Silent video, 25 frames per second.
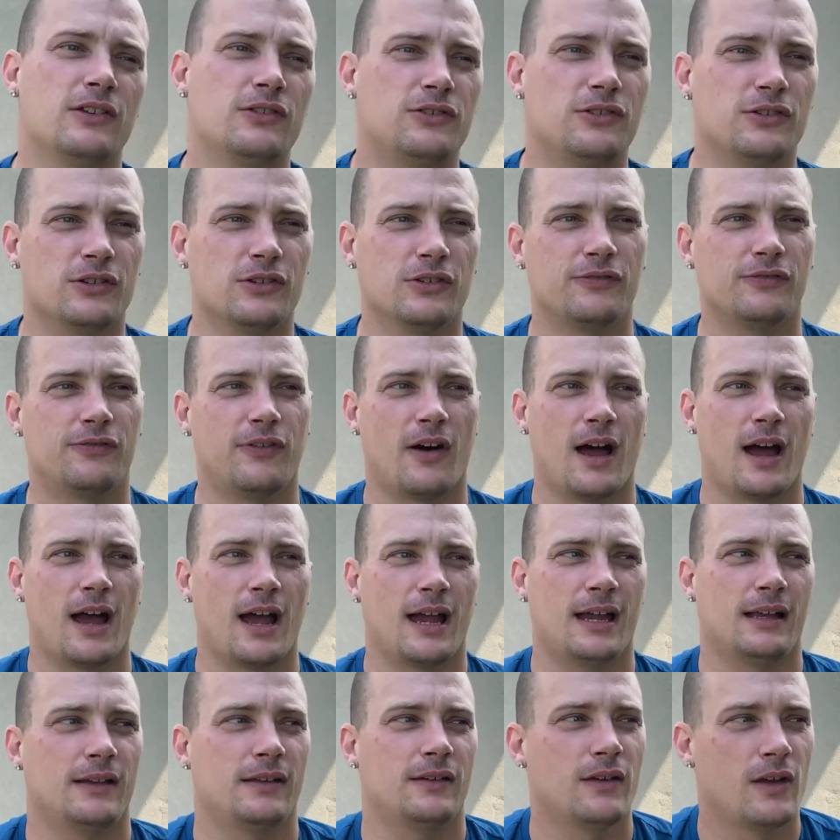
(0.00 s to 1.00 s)
do
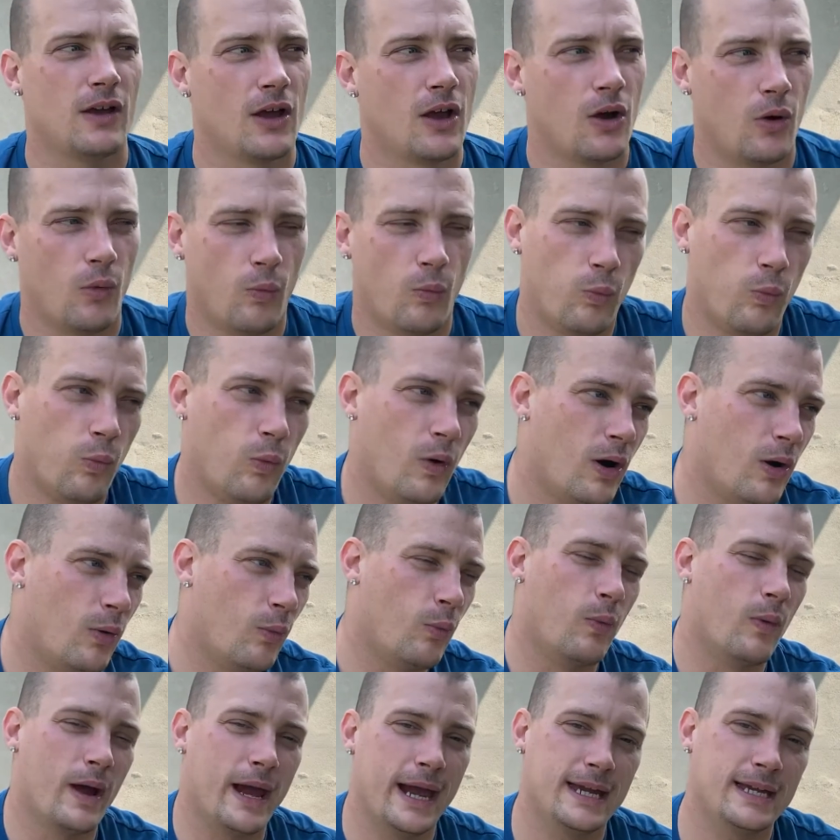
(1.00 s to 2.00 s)
find what
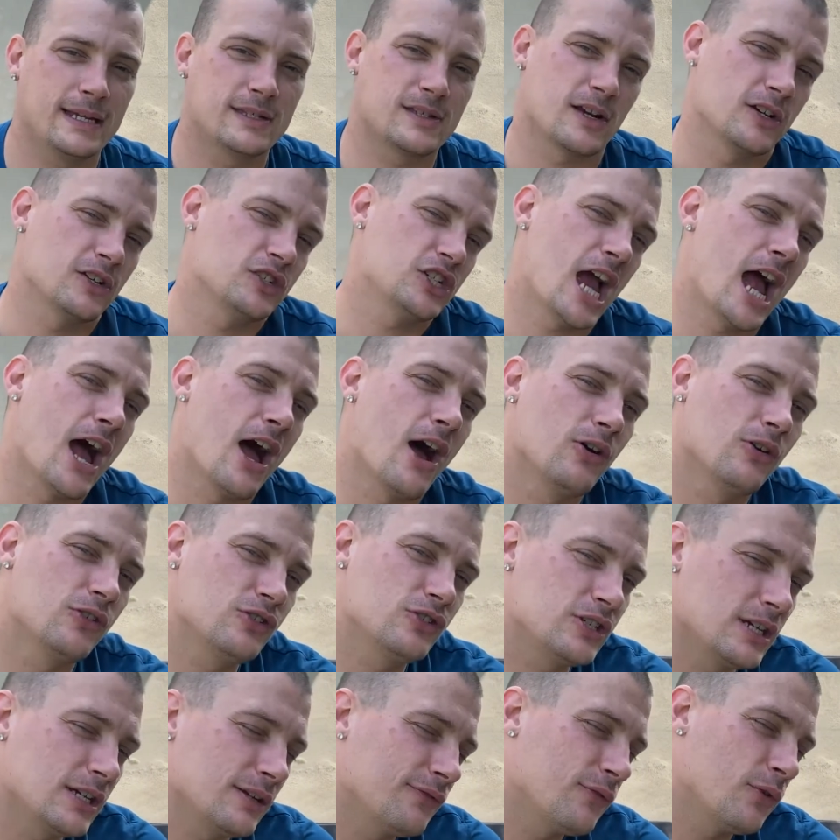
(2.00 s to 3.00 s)
weights are
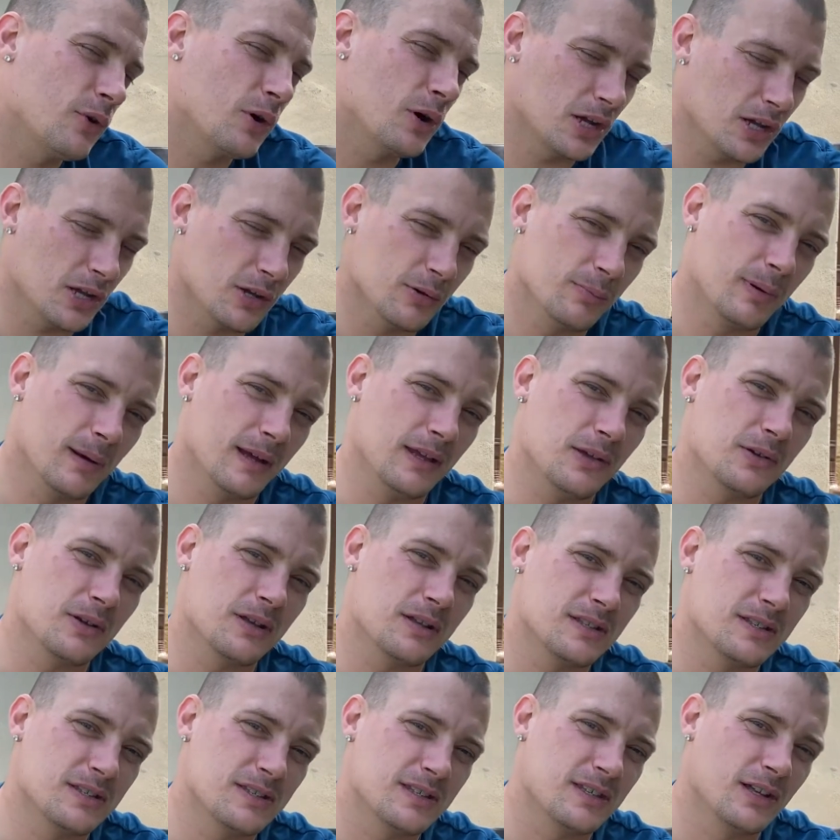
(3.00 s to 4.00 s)
challenging for you, but you
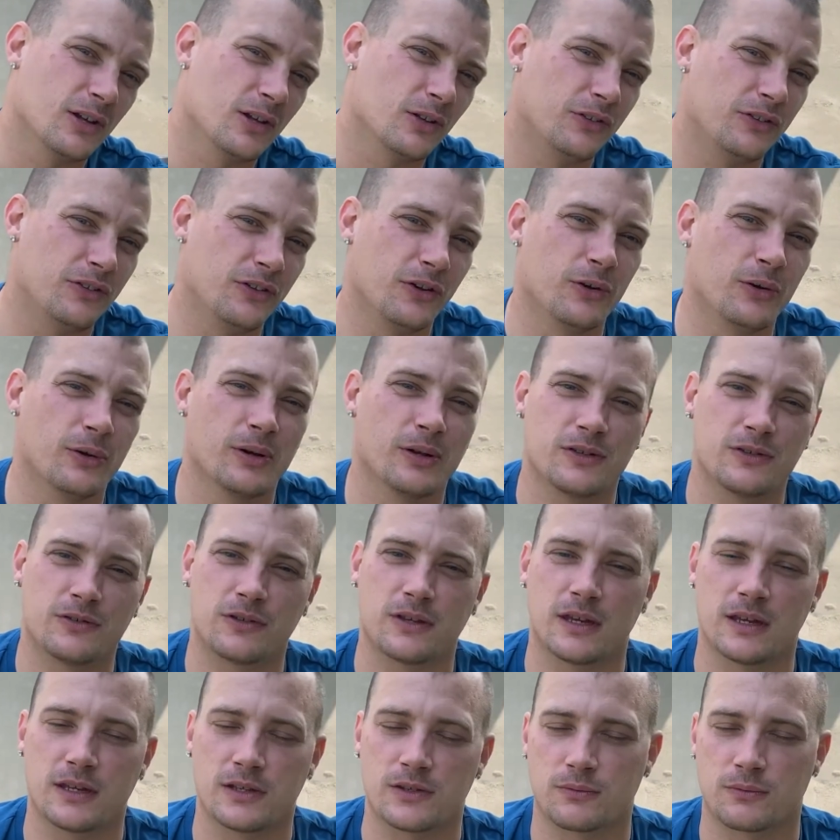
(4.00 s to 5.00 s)
can still do
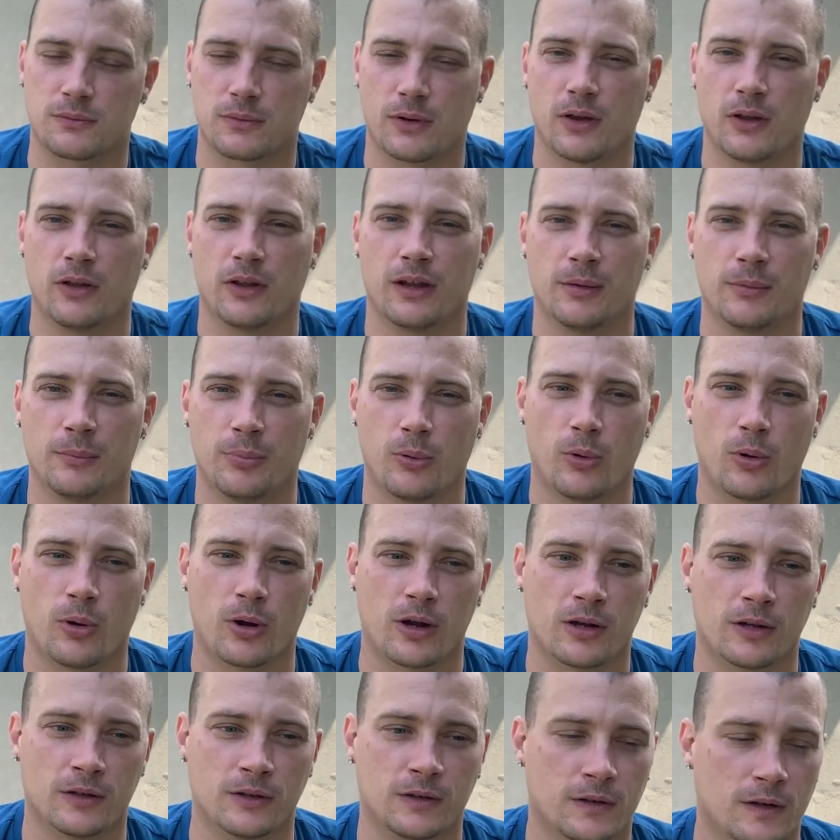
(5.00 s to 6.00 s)
is really
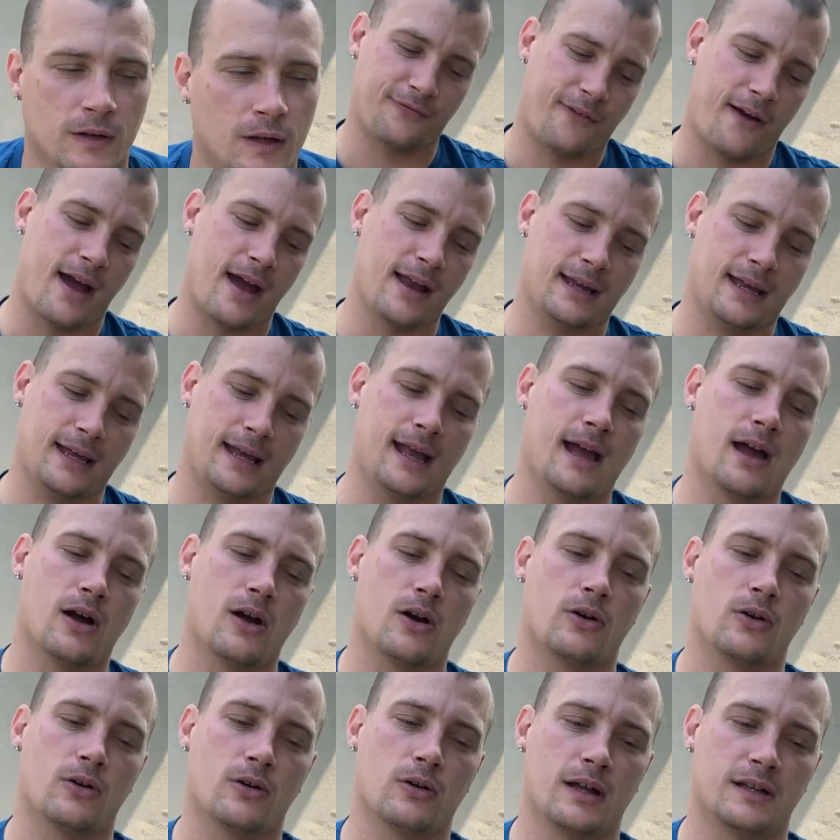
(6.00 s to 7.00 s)
important. Finding
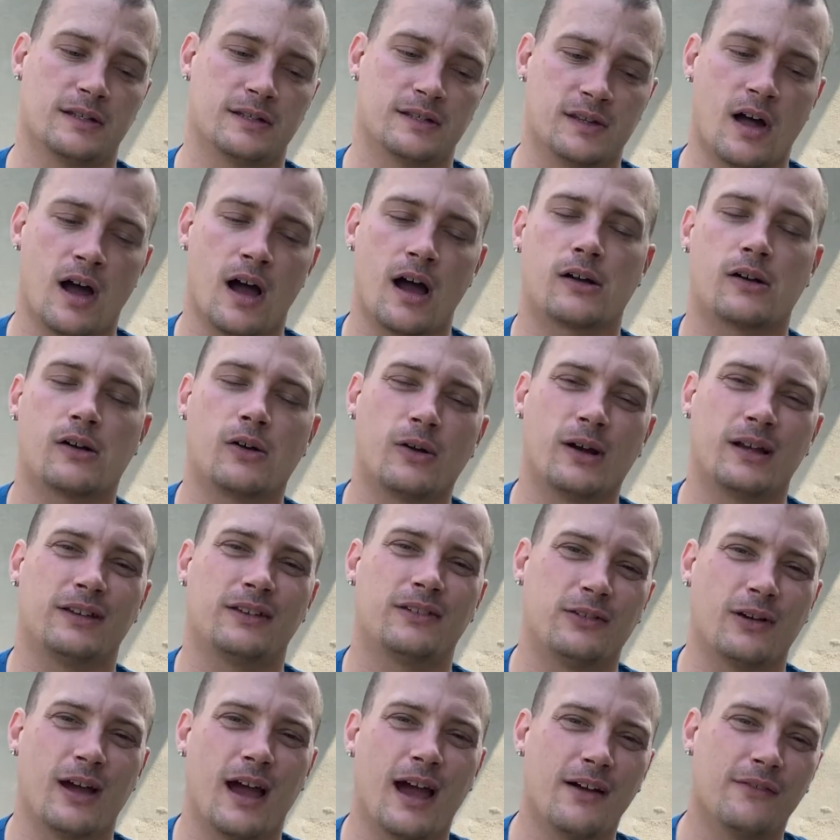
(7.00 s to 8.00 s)
out it's not going
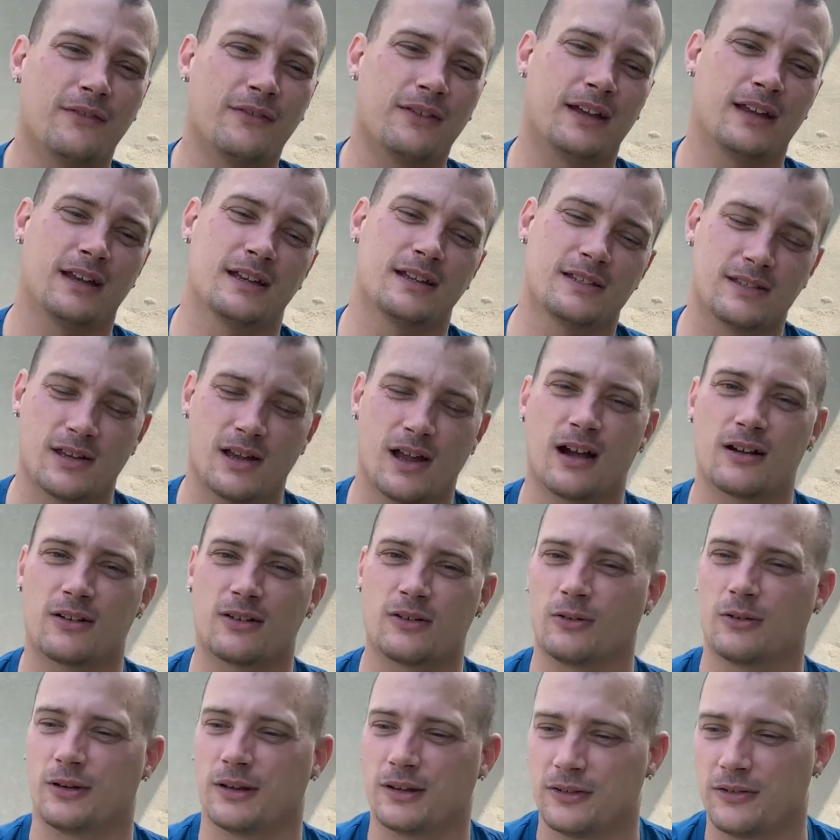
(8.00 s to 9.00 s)
too heavy and it's not
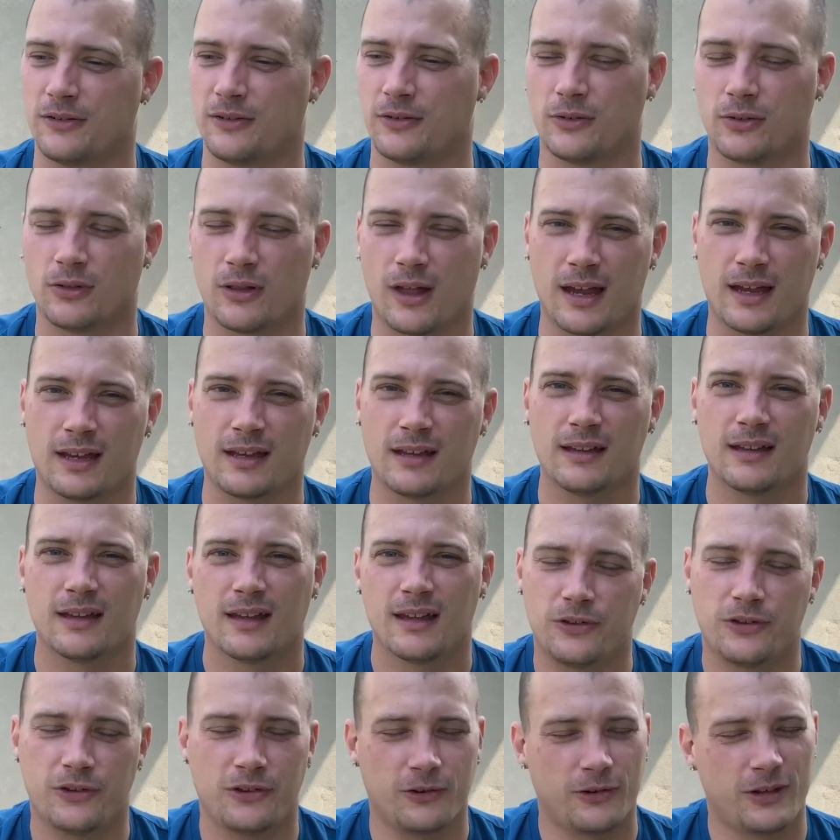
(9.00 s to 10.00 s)
going too light.
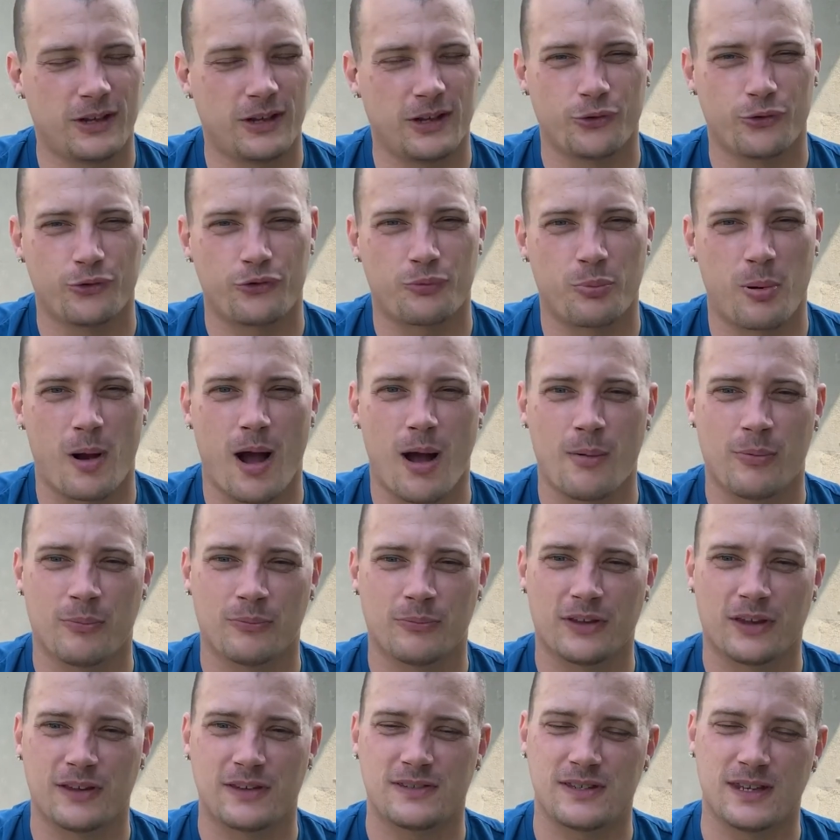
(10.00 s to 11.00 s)
2 huge
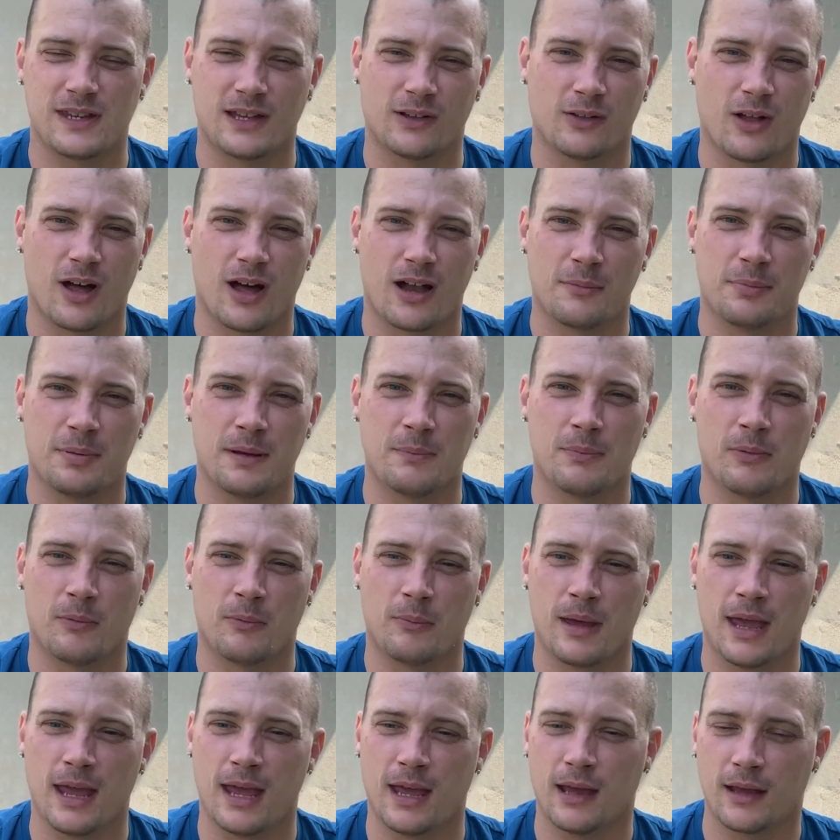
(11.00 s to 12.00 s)
problems I see a lot of people
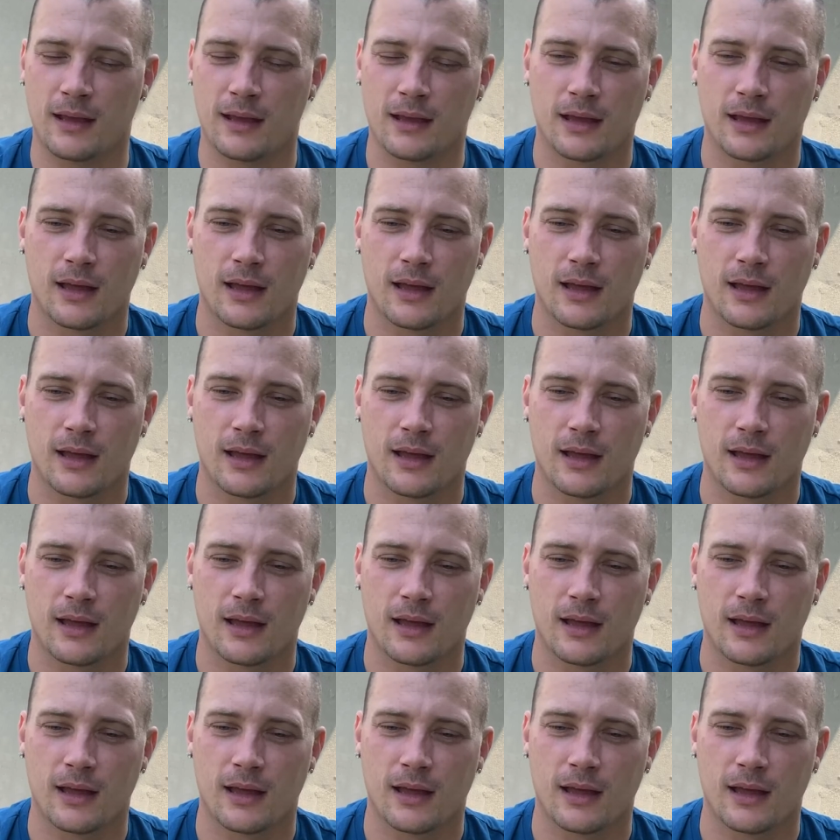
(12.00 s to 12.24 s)
make.